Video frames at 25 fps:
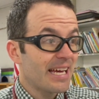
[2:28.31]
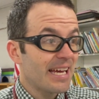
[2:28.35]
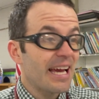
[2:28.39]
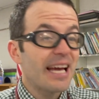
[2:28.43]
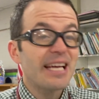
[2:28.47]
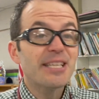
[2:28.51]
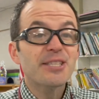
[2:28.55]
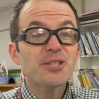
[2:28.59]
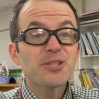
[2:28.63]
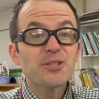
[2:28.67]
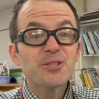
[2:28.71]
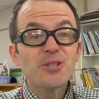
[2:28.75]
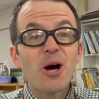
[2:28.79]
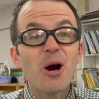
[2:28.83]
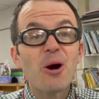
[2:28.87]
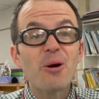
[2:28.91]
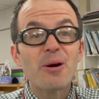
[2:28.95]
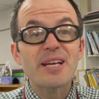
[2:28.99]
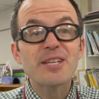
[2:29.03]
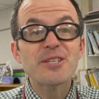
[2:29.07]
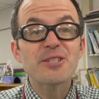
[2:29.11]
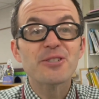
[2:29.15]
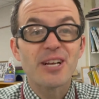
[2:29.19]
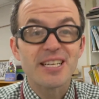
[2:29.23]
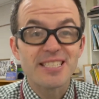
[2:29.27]
It's so
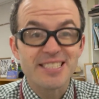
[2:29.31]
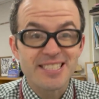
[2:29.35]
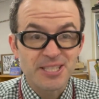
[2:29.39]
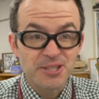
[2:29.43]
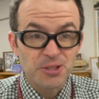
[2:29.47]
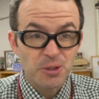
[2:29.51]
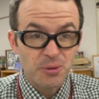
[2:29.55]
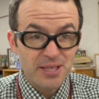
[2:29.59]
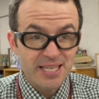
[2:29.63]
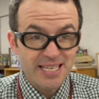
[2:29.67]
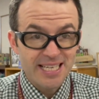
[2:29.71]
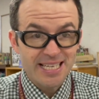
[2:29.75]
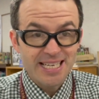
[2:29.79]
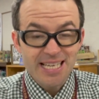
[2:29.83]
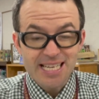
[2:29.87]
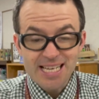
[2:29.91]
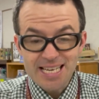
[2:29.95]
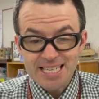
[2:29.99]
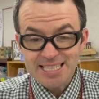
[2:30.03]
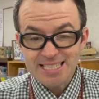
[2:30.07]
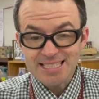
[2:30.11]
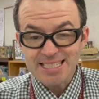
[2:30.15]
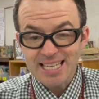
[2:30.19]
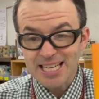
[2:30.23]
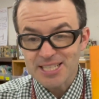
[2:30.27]
interesting. So he
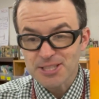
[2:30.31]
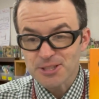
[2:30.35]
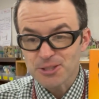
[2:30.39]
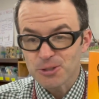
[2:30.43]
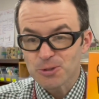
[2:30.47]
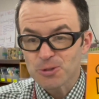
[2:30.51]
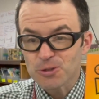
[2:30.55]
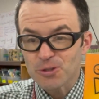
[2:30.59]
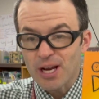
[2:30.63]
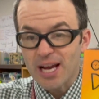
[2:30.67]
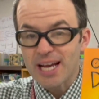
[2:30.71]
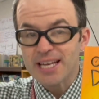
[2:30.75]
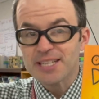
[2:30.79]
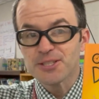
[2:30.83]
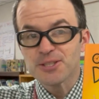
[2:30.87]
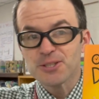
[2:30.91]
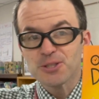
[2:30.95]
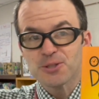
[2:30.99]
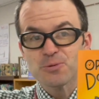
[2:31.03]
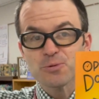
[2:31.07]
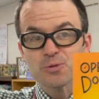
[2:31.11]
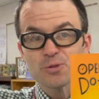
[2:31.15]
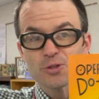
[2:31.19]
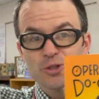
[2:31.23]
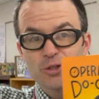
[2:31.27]
decides to try
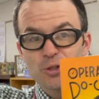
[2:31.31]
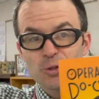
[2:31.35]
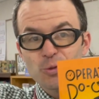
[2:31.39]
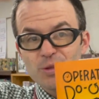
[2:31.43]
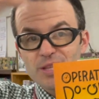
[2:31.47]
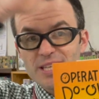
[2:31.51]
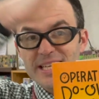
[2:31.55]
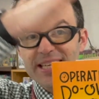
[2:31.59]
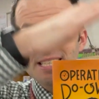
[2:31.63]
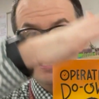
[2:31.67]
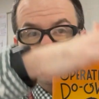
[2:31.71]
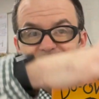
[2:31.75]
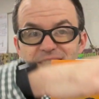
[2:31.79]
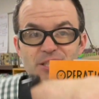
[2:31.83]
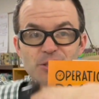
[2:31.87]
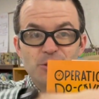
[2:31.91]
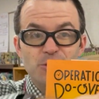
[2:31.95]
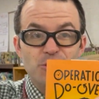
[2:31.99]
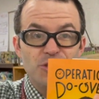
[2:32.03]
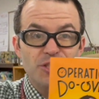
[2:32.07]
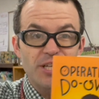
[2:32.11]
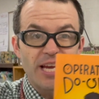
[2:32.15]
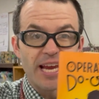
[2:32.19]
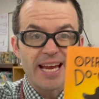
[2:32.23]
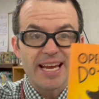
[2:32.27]
to do things to
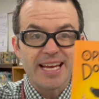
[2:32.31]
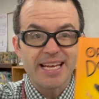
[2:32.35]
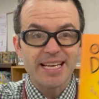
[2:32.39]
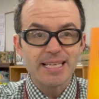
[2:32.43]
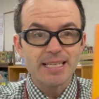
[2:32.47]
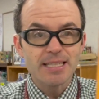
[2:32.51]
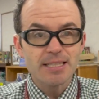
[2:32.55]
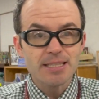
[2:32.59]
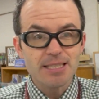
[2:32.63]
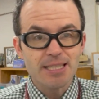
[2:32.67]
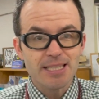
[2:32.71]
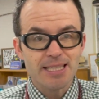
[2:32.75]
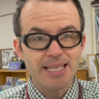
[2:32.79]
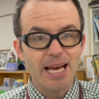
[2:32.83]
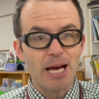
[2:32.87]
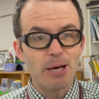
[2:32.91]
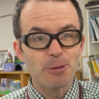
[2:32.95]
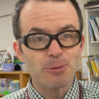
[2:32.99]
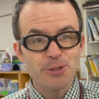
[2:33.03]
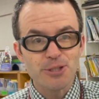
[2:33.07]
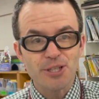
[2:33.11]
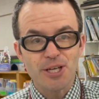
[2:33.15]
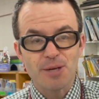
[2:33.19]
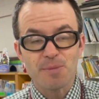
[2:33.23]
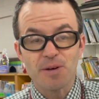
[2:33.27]
change the
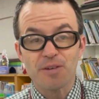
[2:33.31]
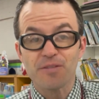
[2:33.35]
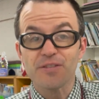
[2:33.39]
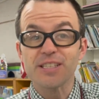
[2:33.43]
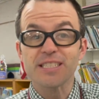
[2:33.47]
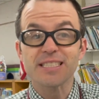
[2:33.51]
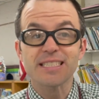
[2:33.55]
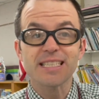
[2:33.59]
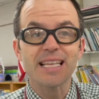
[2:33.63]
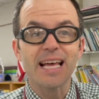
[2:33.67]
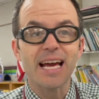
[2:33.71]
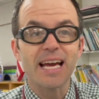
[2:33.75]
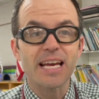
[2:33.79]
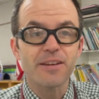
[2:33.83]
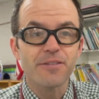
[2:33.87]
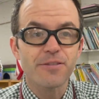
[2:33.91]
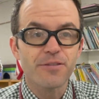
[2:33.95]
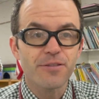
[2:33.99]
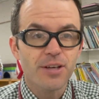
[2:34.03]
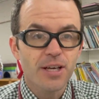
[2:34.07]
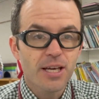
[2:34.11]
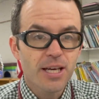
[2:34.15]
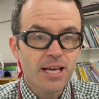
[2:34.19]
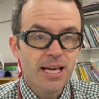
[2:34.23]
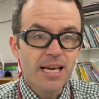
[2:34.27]
outcome of his life.